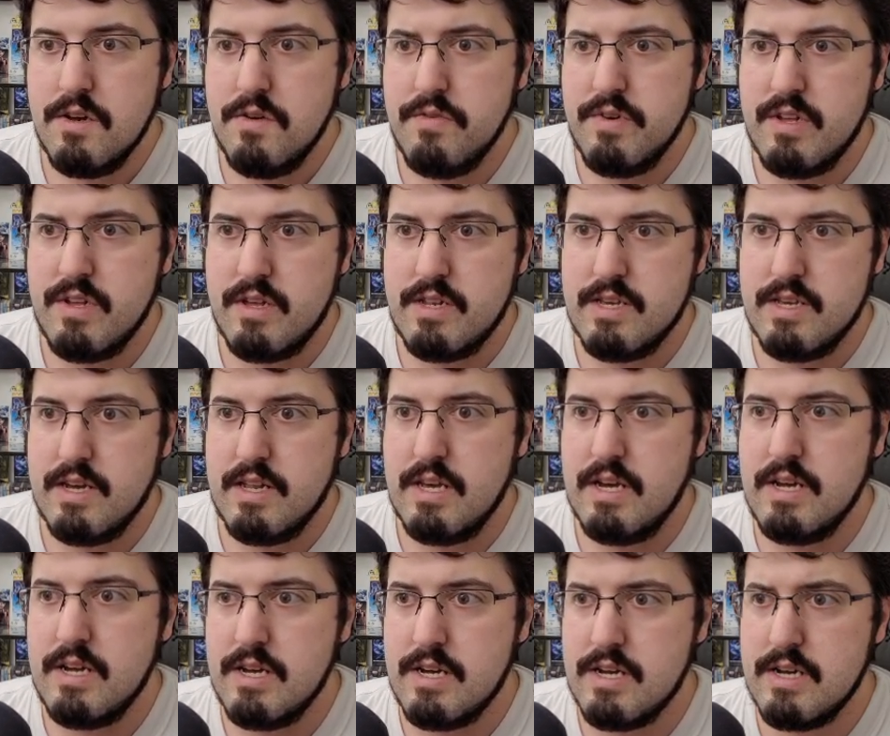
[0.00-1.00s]
Really dead.
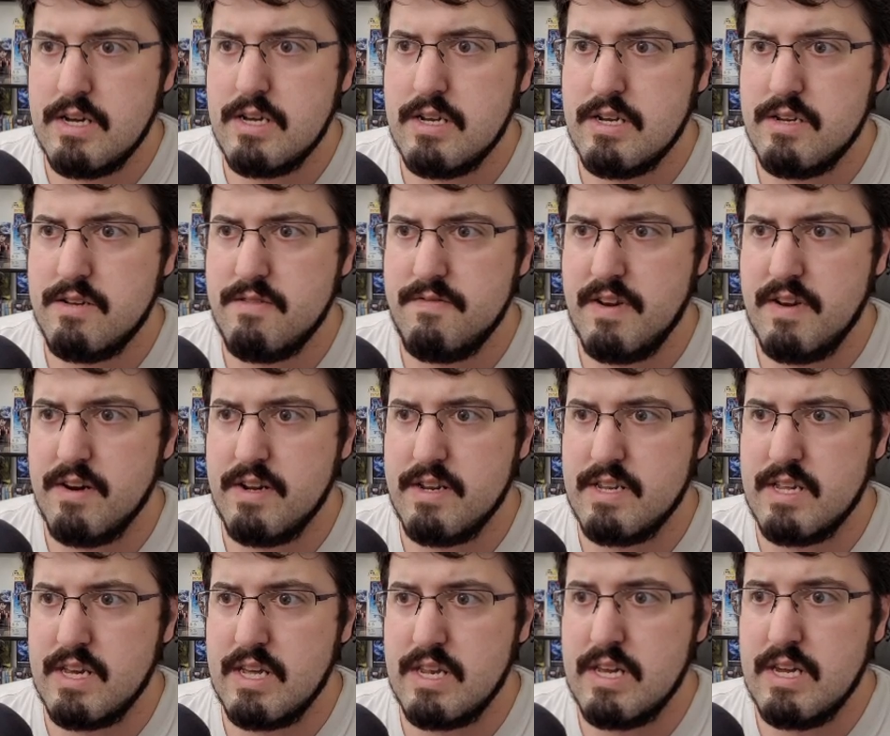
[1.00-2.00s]
Very
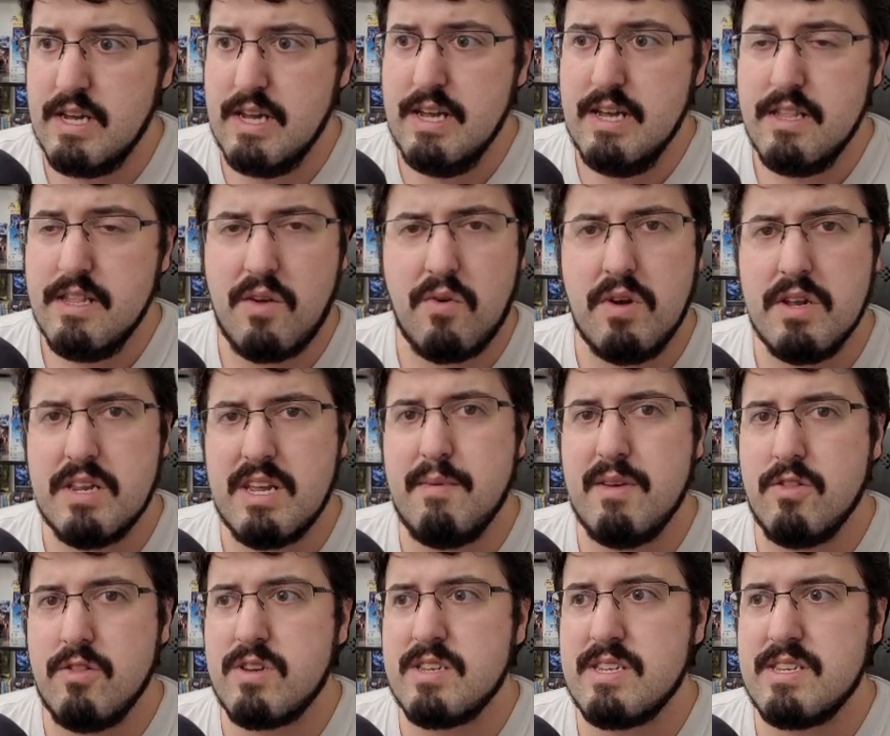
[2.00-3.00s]
dead. The only time
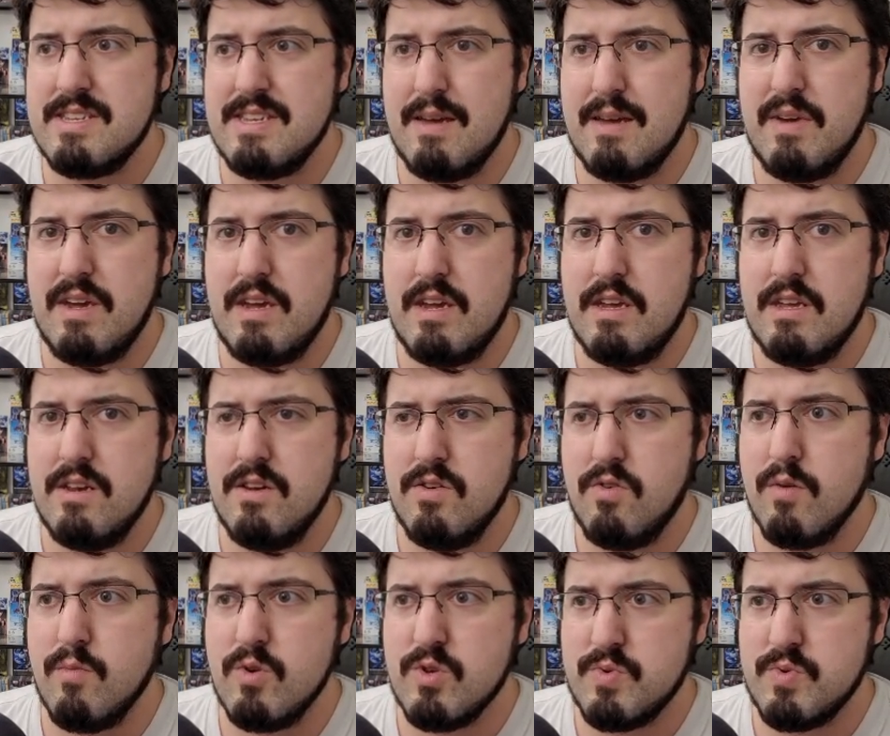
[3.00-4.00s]
it looks
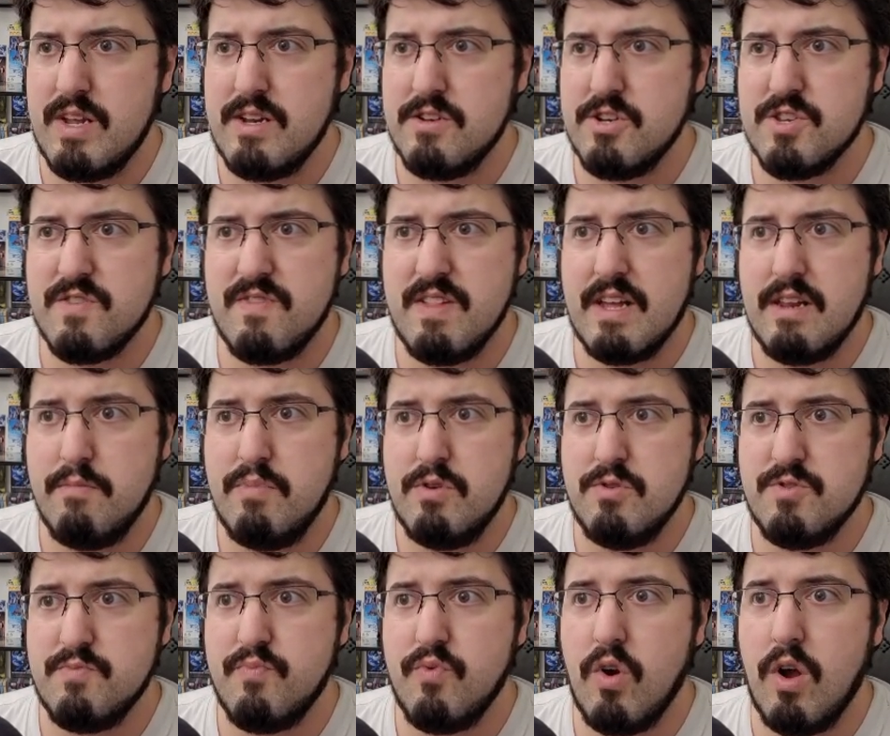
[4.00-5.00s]
semi-normal is when I just flat up
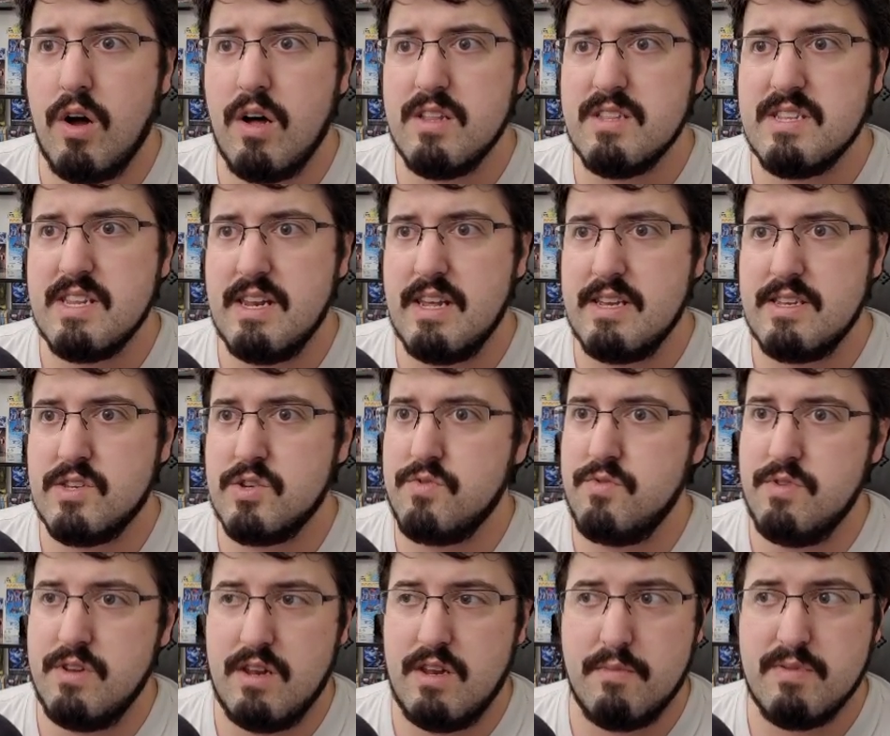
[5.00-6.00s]
used bronze and I
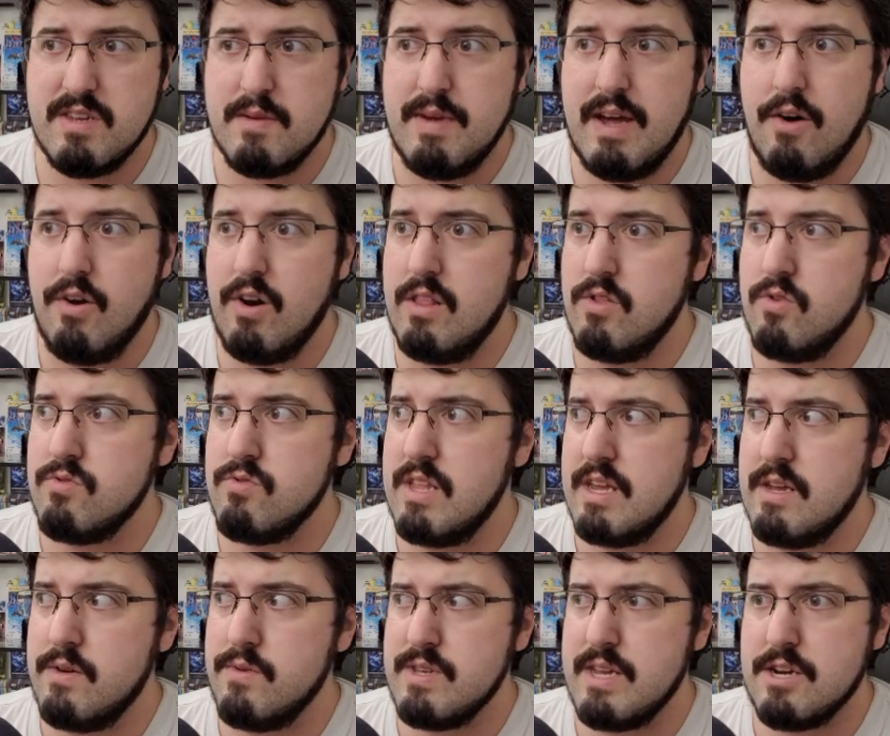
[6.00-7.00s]
screwed it up somehow and it looked
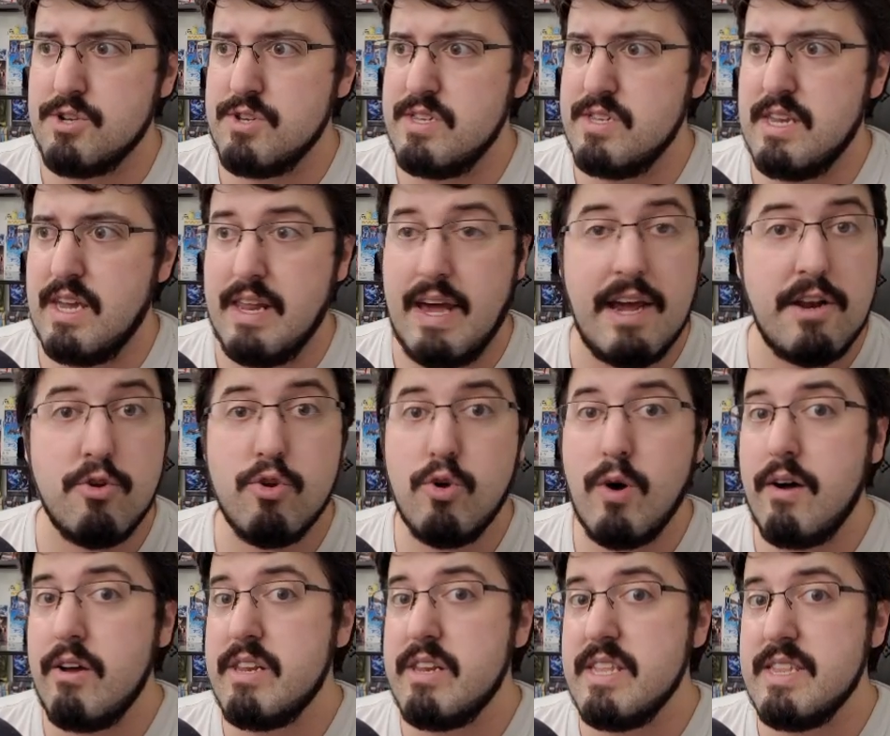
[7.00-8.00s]
like it was actually skin. I don't know
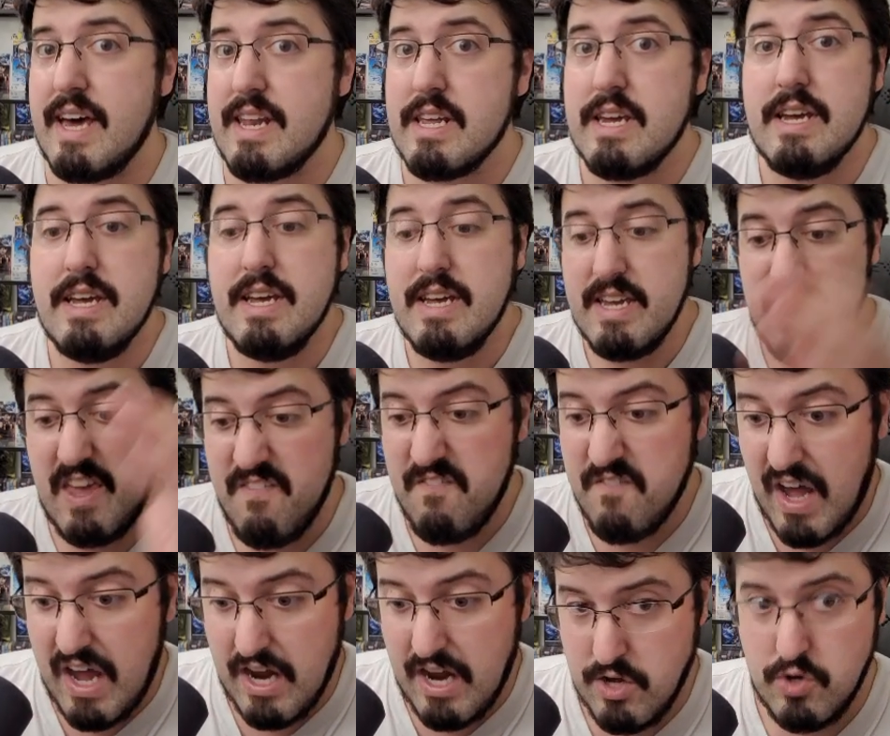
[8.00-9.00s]
how I did that. If
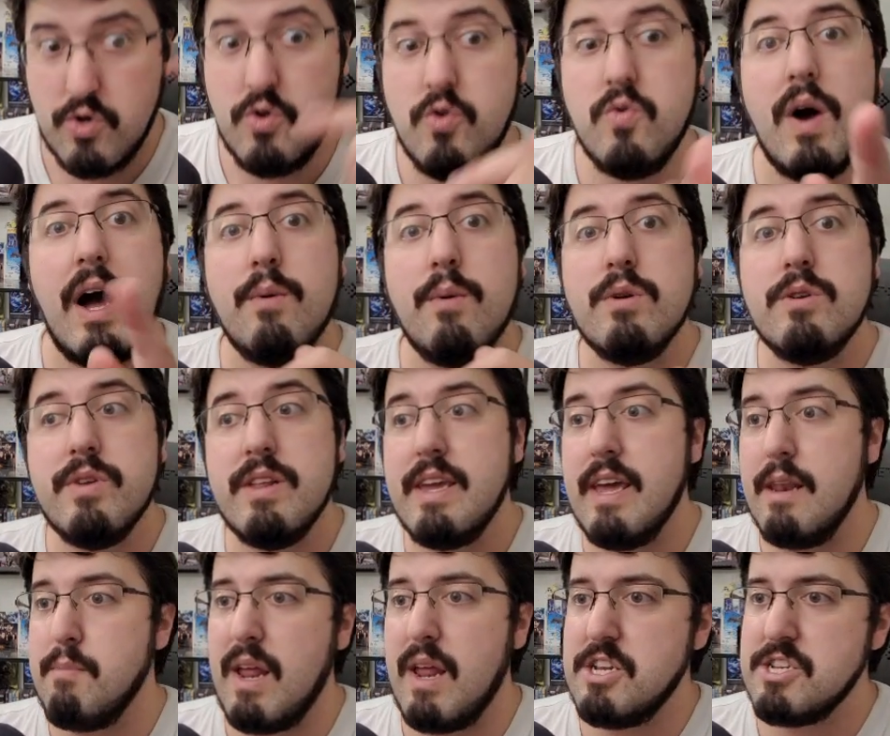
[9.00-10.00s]
I knew, I would do it
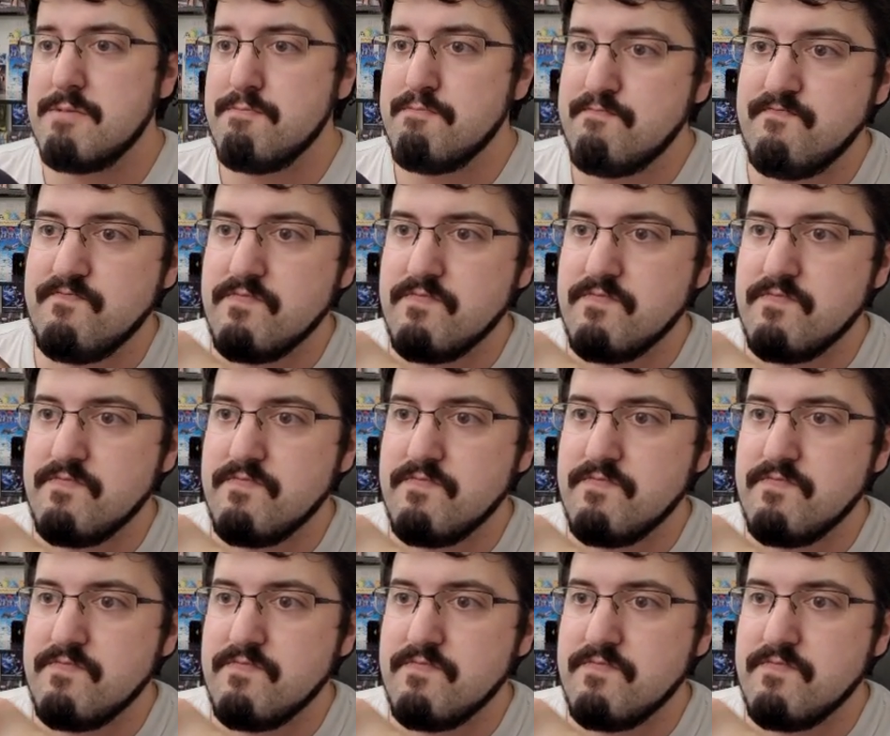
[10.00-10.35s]
again. But I just...